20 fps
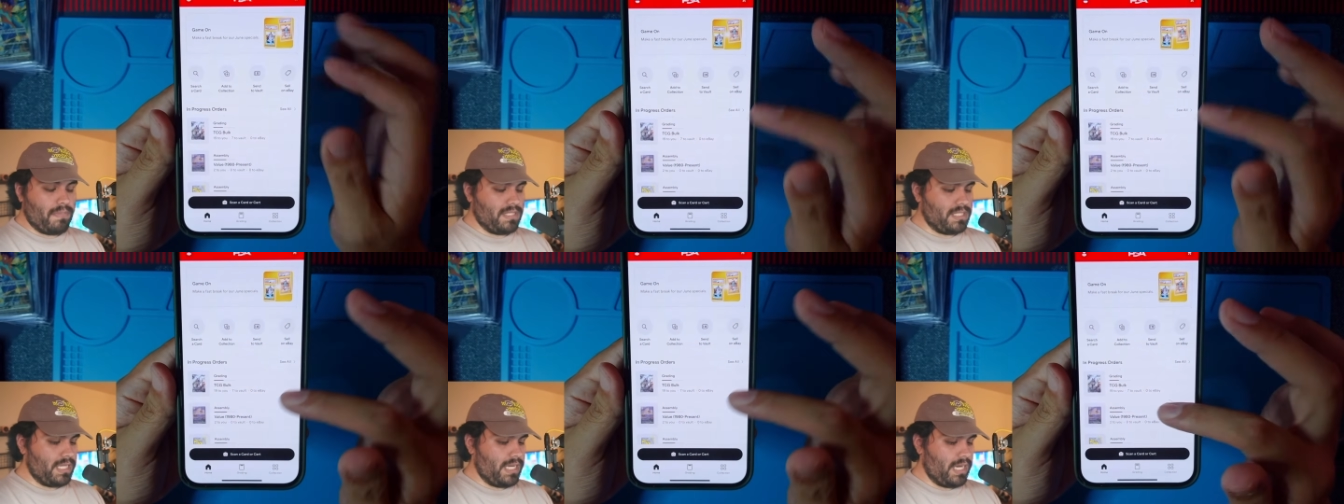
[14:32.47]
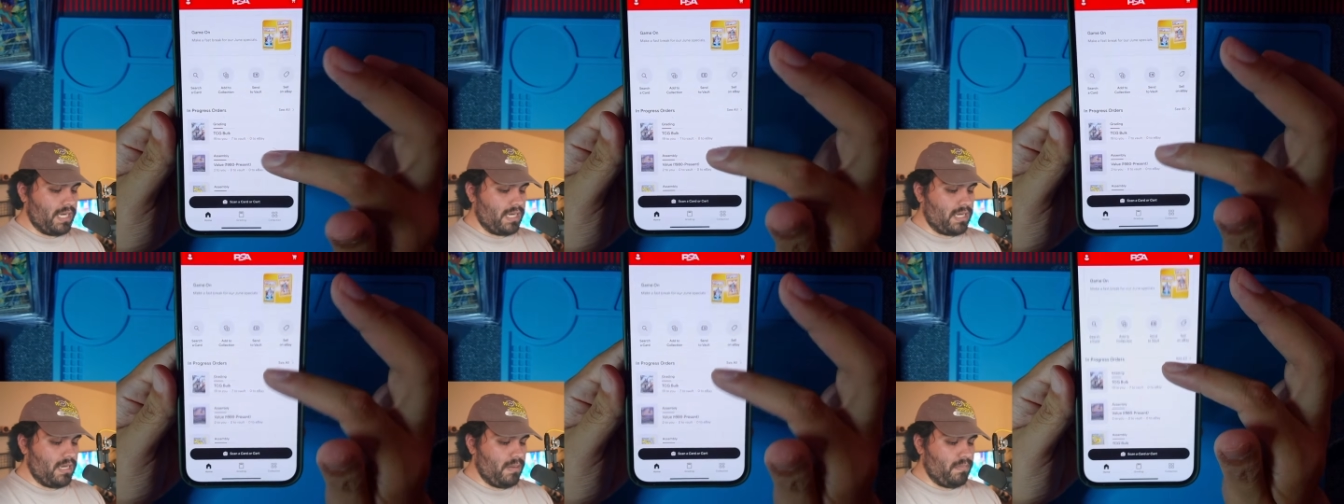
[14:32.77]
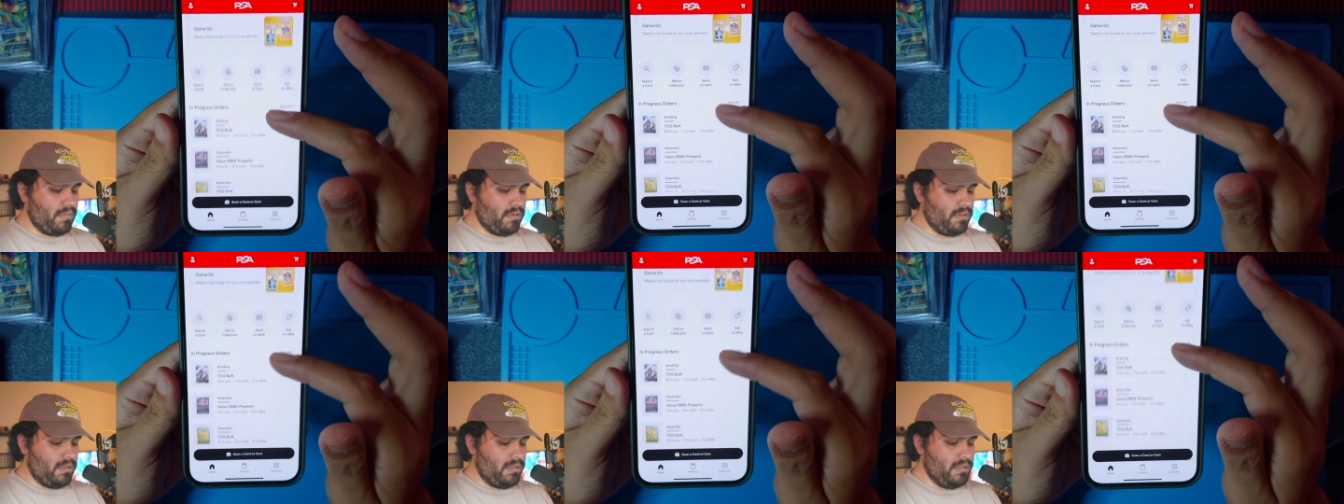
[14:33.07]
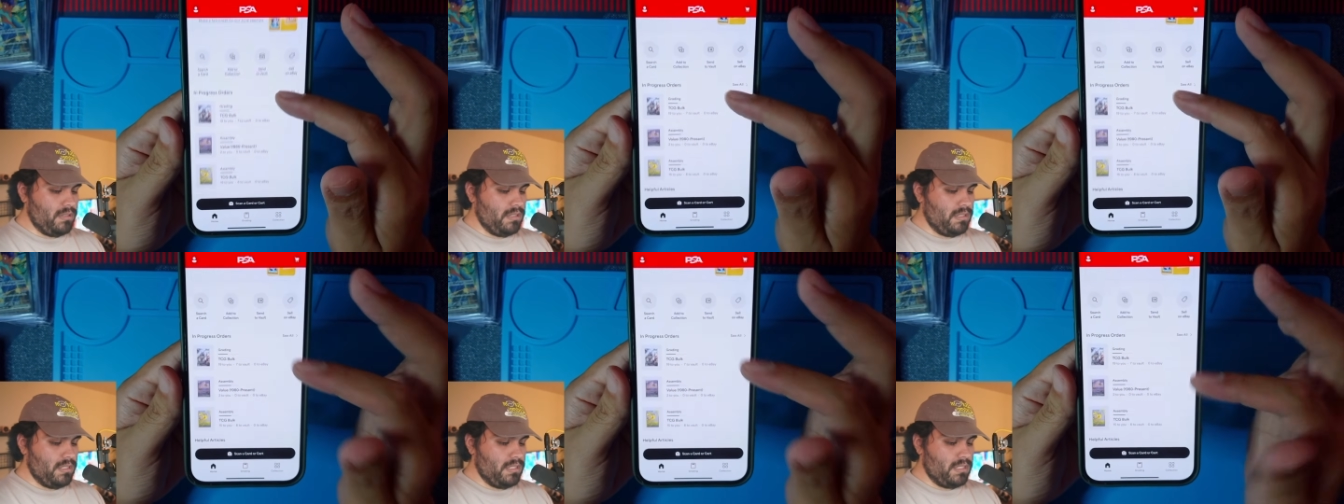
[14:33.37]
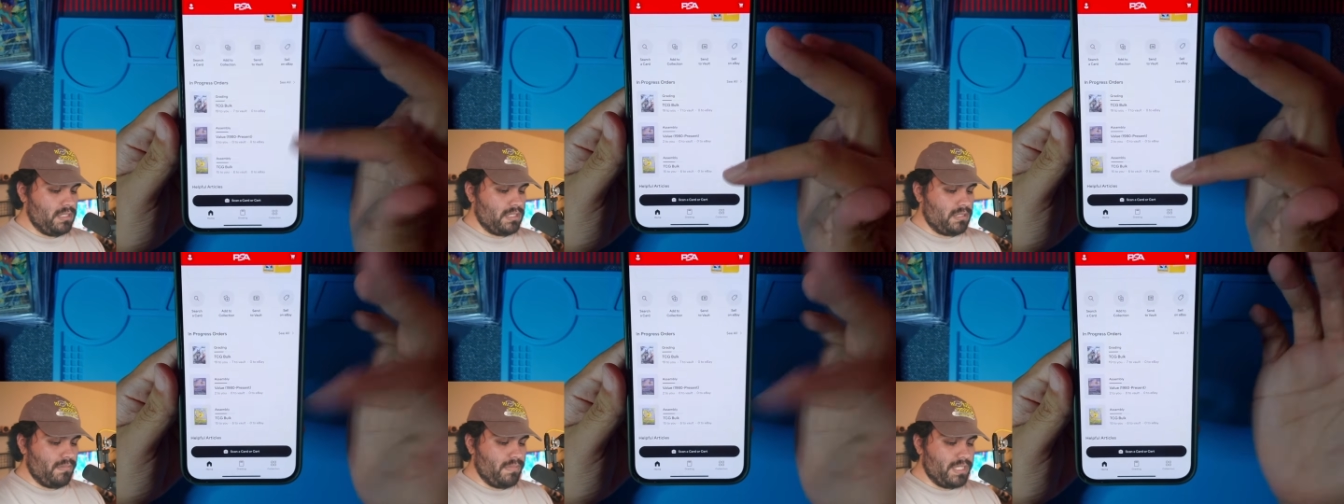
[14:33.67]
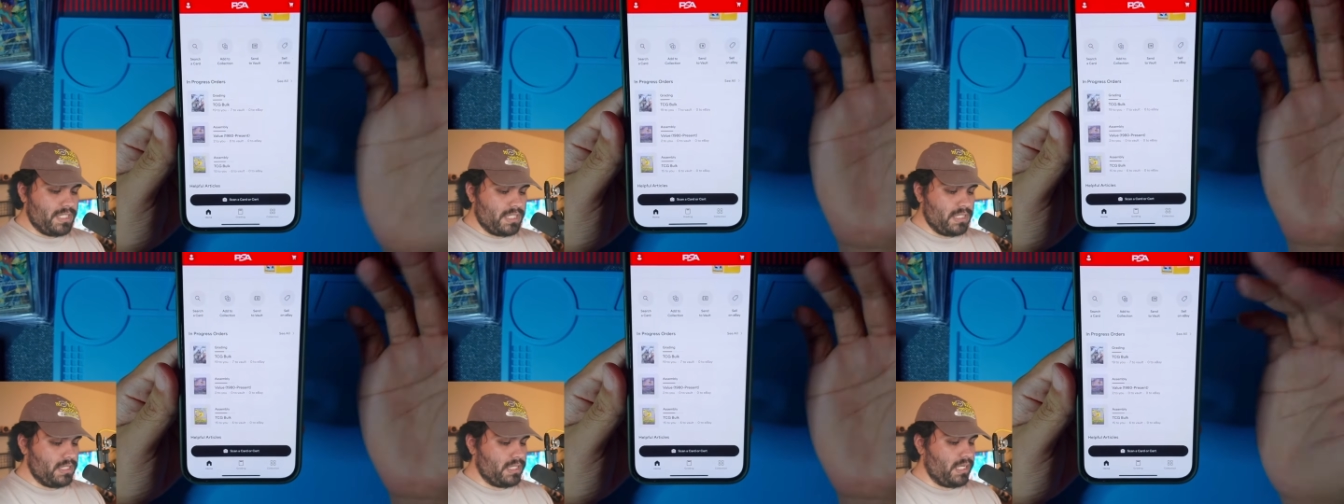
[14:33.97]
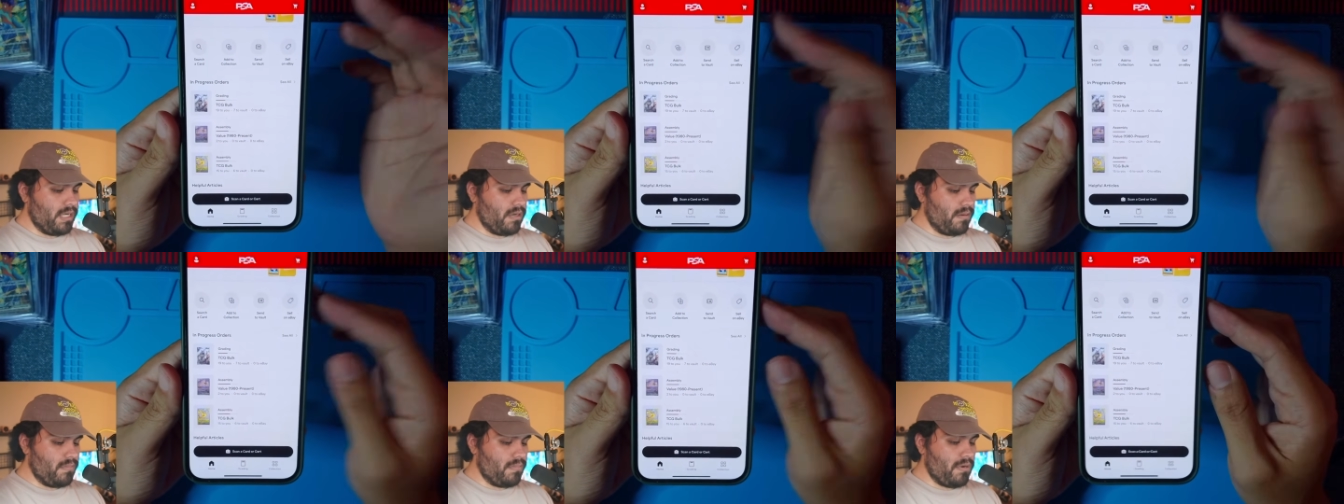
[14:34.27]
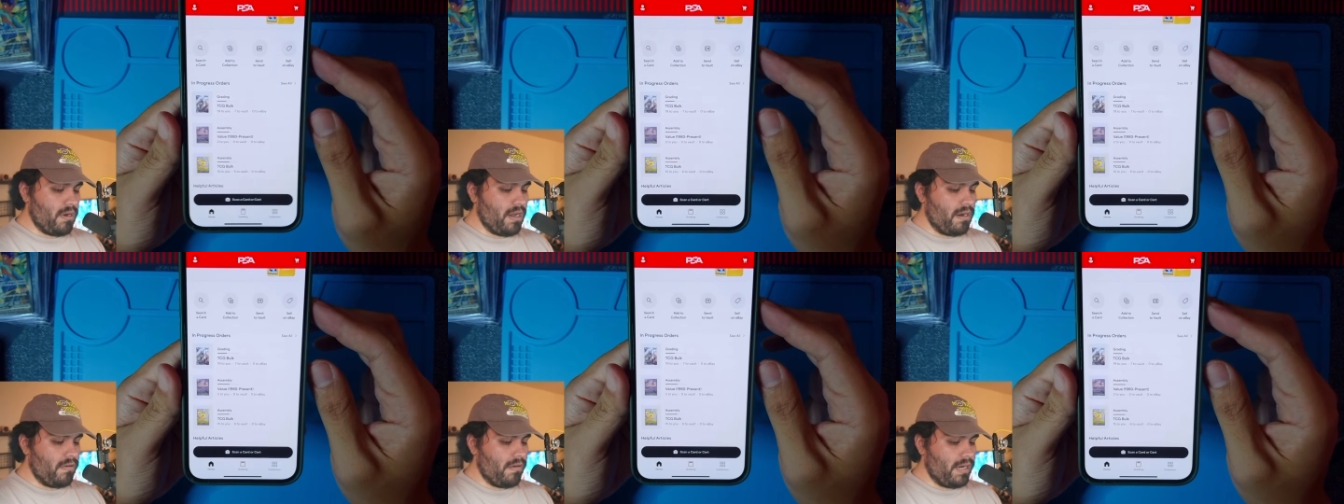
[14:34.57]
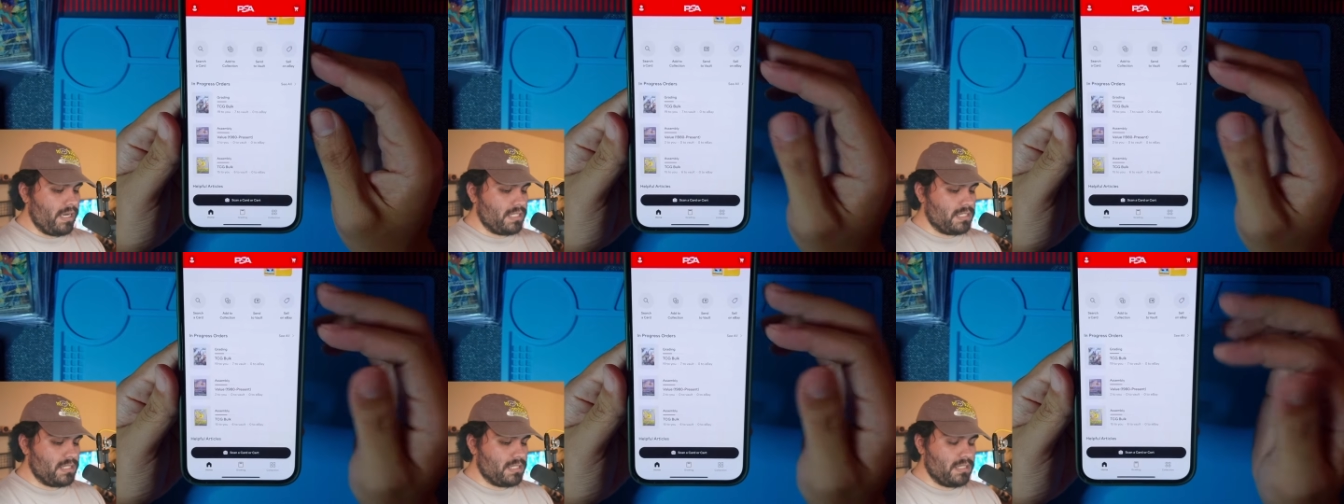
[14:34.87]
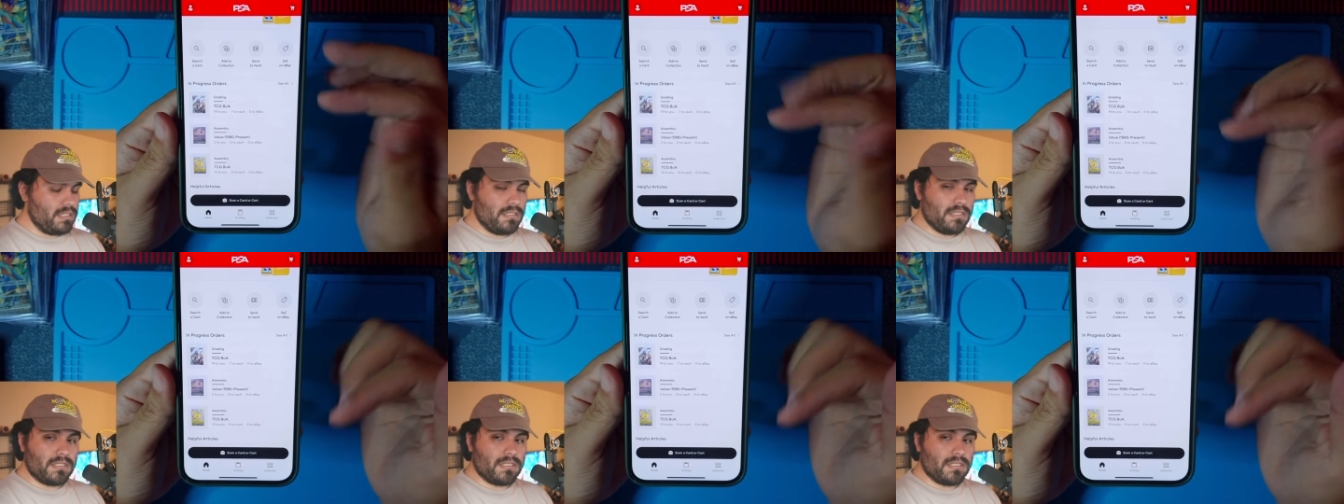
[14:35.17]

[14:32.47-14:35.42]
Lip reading: You see I got a couple missions here in progress.